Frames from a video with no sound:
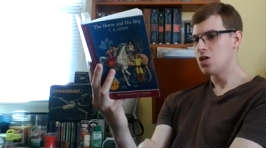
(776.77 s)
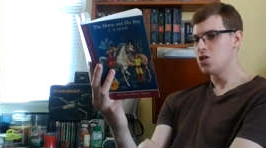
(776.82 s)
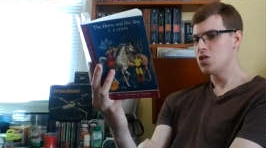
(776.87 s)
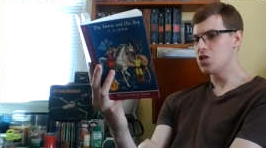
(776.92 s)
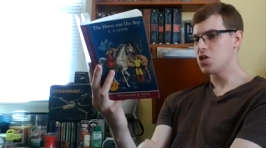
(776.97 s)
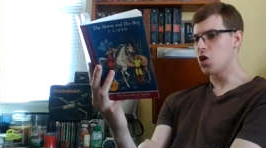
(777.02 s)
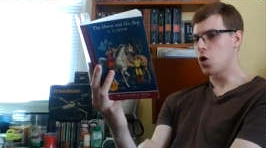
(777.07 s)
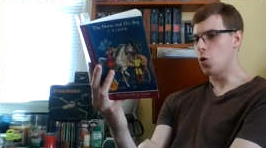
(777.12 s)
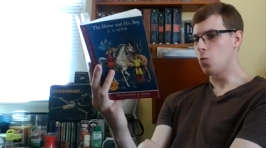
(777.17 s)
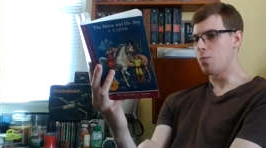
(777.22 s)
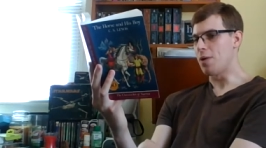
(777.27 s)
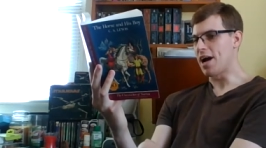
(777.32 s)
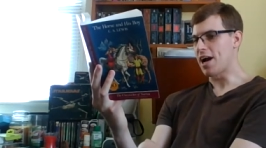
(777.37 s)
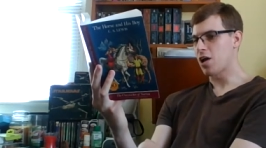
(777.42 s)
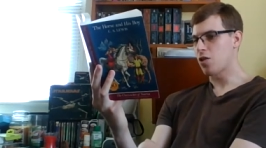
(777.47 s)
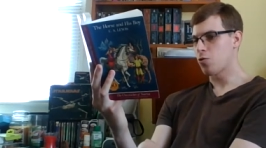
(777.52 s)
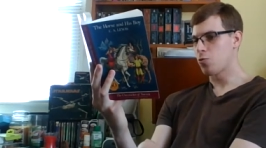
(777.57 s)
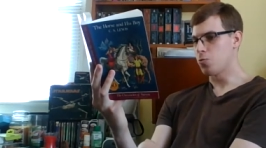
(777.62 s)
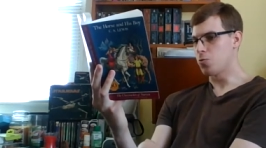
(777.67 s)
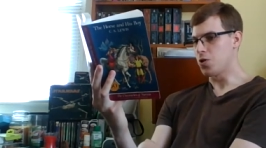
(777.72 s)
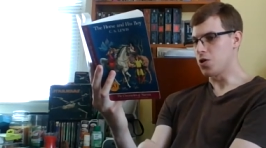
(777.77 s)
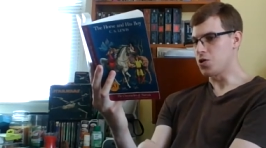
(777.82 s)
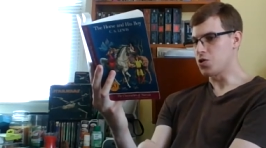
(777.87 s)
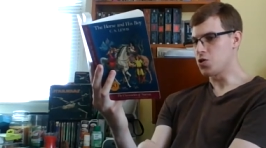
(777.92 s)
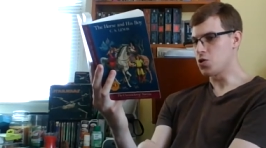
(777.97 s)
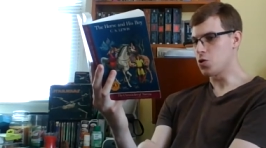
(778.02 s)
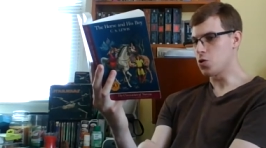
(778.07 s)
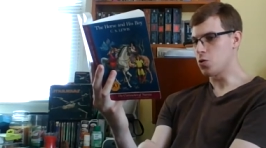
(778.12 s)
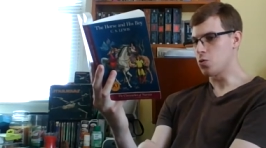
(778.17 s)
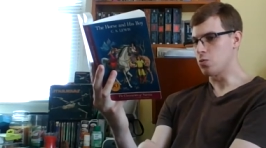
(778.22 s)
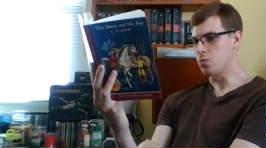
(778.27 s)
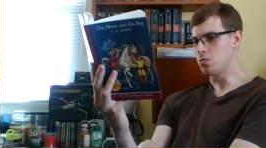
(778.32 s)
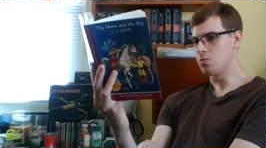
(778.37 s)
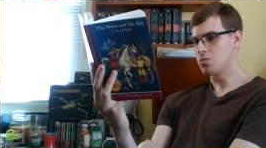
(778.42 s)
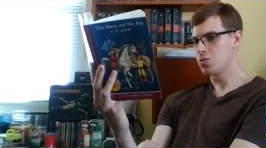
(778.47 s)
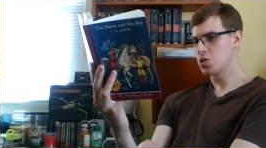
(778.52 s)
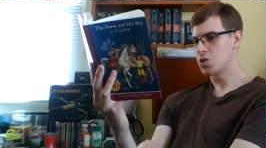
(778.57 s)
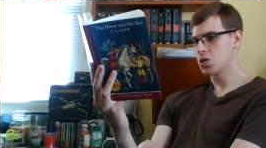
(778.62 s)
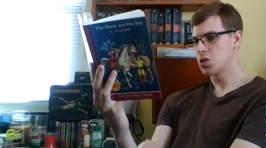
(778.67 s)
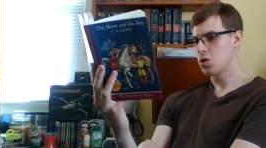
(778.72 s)
To go back through the
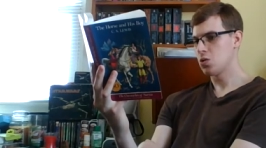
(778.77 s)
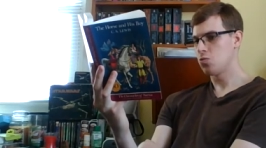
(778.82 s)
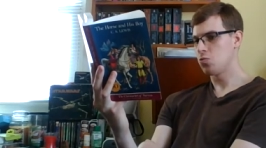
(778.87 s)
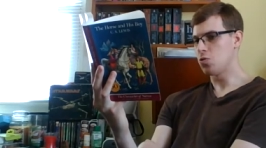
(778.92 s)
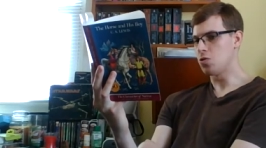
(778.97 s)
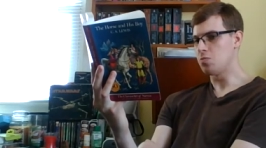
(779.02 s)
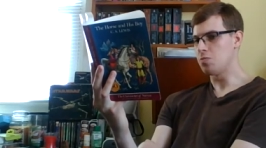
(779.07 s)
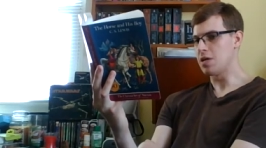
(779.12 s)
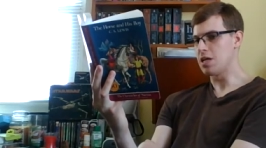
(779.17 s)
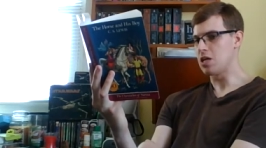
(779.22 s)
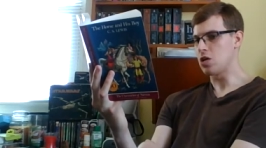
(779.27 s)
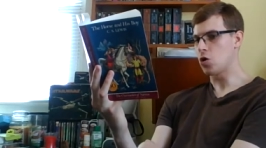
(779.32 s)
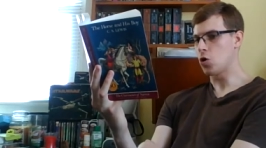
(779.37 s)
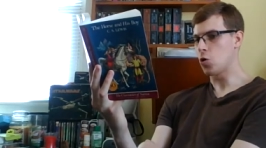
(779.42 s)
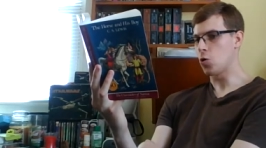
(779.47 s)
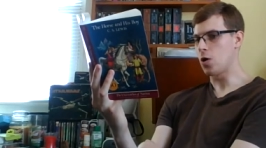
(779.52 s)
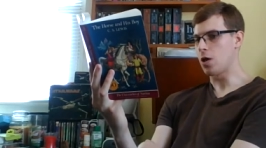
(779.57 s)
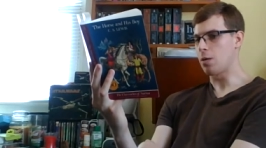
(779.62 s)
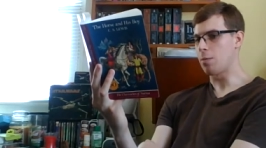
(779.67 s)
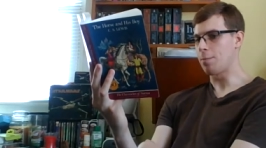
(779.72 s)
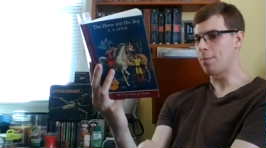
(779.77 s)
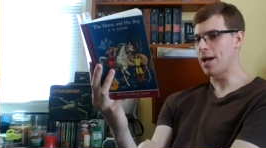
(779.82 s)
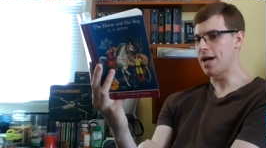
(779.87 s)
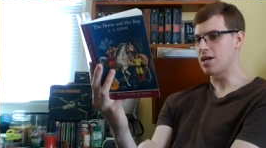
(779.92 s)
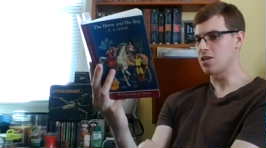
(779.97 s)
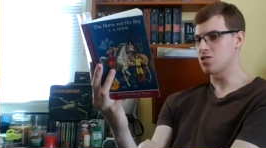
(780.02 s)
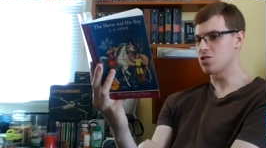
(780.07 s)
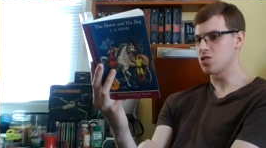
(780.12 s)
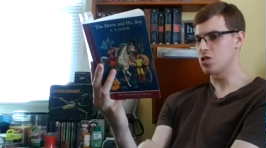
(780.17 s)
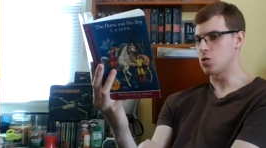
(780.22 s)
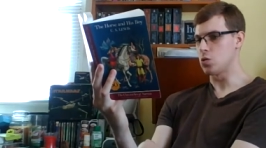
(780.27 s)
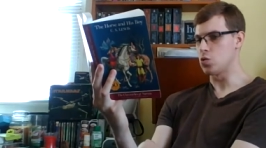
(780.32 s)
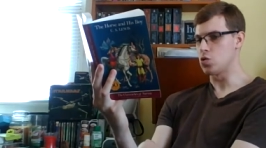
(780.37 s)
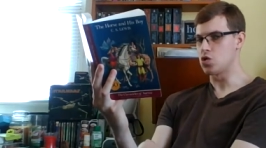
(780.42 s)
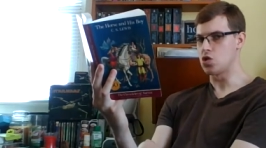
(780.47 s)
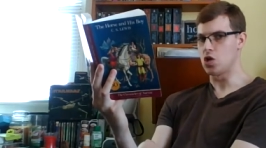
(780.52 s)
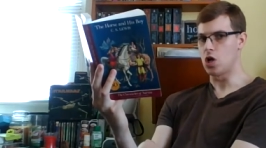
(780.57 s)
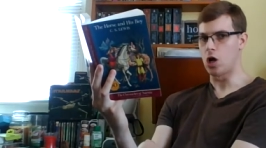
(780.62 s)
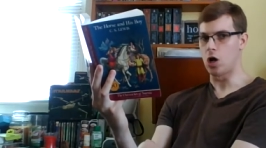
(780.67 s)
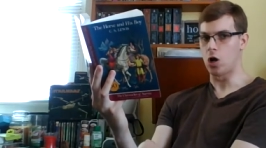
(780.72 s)
tombs would mean going past those
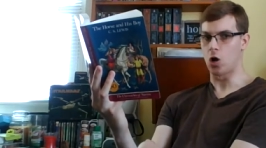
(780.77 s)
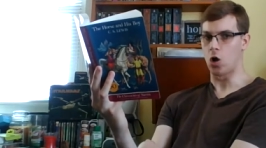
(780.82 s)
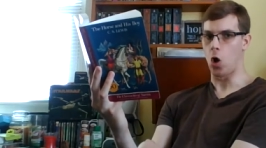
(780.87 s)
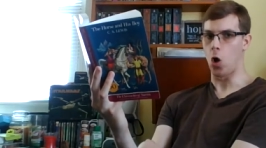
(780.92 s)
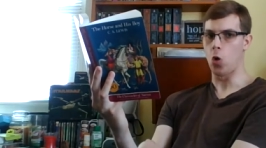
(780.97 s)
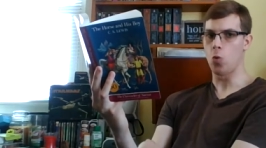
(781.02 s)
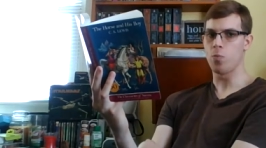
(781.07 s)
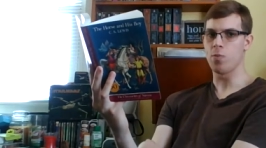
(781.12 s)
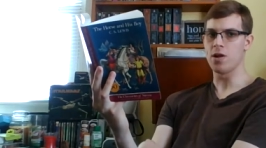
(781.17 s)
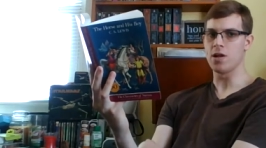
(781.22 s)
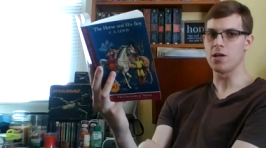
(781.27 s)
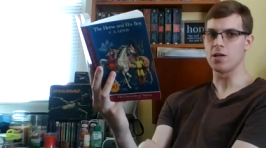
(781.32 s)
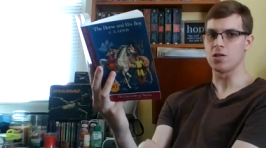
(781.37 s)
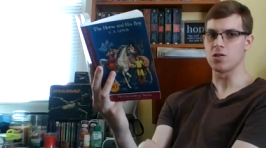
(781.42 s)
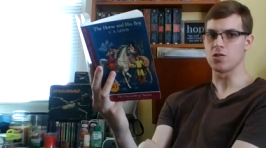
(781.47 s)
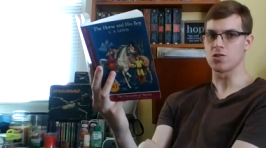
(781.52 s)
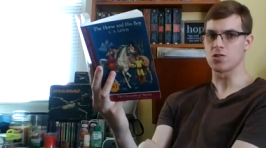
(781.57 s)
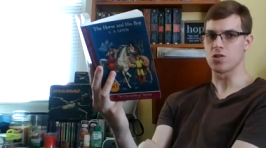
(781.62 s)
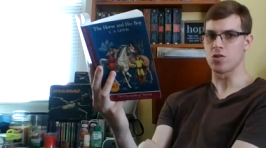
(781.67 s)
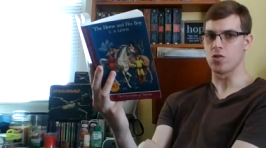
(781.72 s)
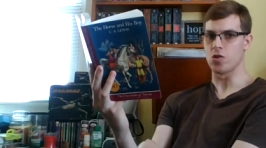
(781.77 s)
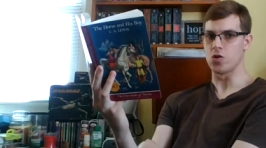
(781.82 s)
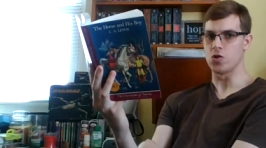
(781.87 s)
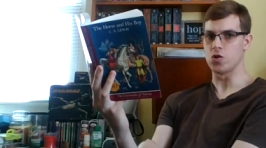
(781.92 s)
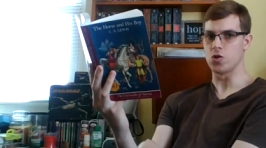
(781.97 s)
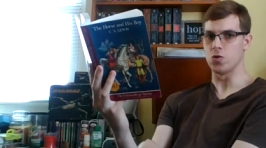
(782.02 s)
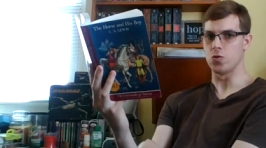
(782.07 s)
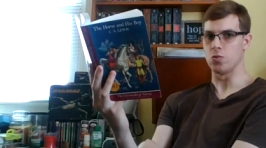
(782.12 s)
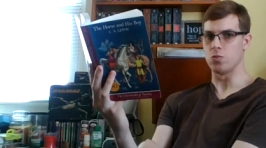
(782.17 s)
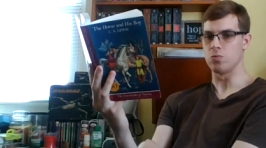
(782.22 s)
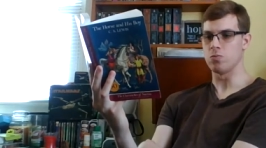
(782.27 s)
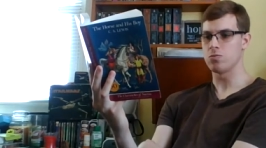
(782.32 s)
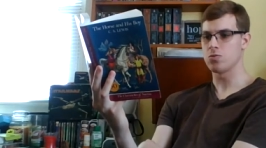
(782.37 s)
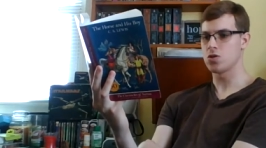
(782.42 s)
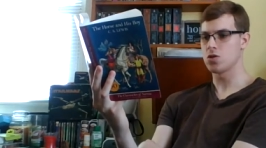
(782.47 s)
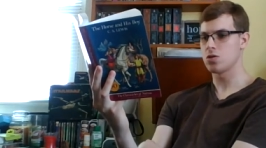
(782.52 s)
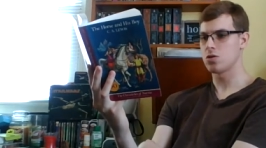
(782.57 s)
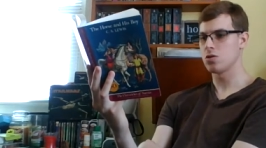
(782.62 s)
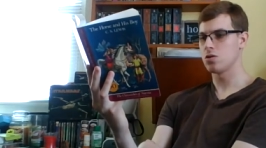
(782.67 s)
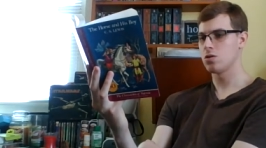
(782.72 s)
dark openings in the
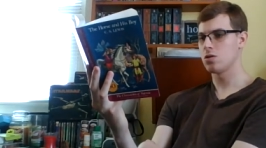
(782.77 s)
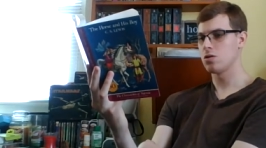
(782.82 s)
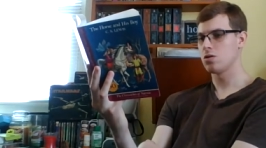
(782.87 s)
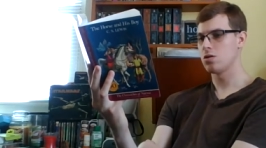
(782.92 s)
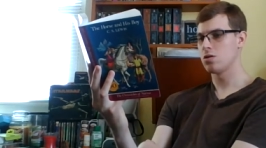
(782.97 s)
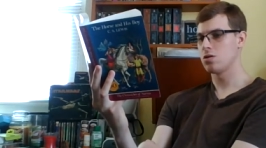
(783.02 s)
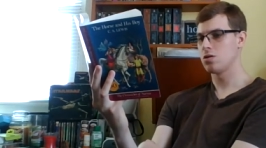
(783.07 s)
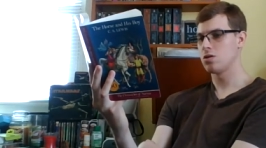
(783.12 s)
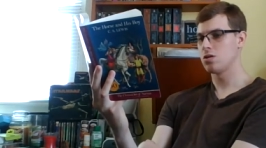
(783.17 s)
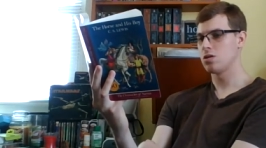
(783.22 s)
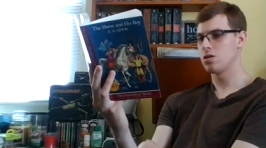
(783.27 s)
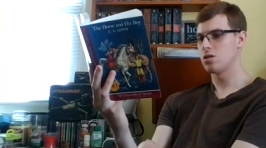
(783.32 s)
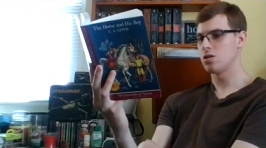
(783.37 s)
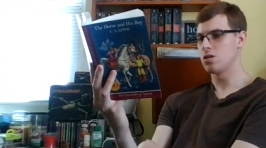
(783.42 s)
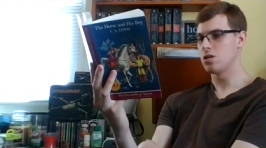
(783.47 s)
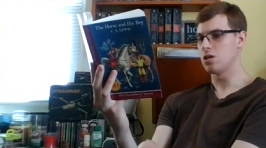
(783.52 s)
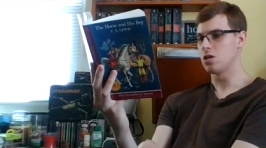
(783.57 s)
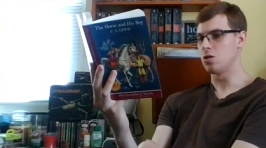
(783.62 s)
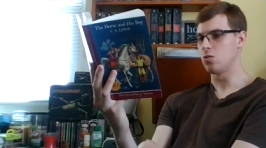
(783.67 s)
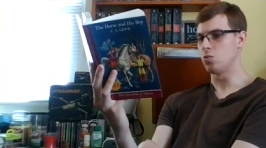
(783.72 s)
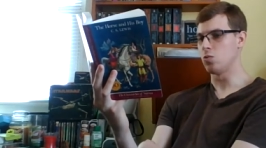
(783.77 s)
tombs, and